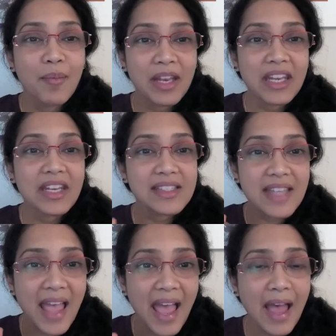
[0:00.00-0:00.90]
But it
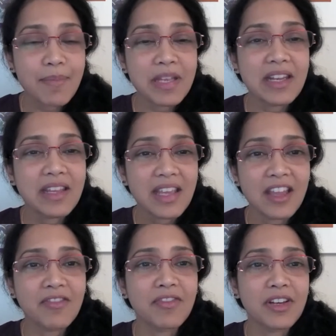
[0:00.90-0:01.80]
is happening
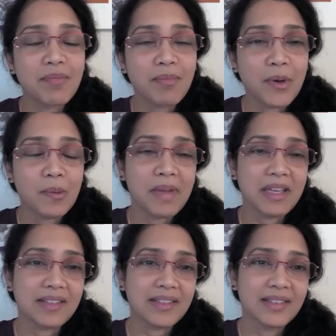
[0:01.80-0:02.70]
every
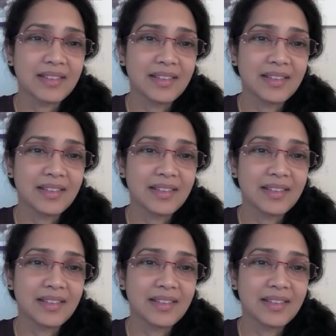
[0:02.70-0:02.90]
moment.